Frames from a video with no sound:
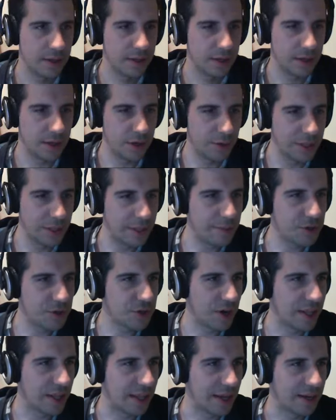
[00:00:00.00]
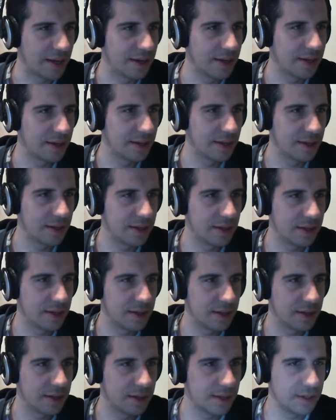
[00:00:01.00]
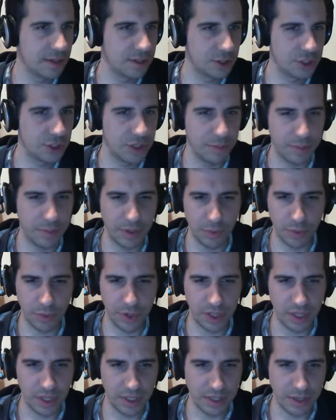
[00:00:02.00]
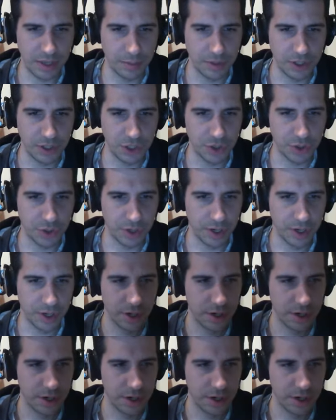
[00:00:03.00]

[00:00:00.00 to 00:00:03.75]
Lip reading: You know what, let me try that, just to be really doubly sure.